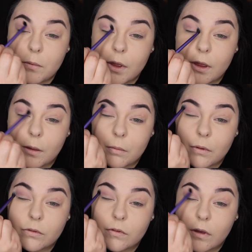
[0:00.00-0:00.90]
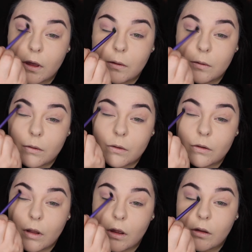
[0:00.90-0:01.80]
purple to go
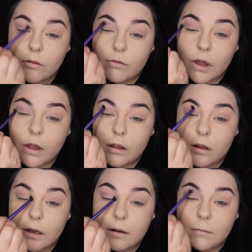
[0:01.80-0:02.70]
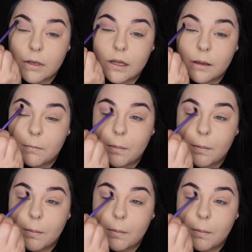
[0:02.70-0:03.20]
over in a minute.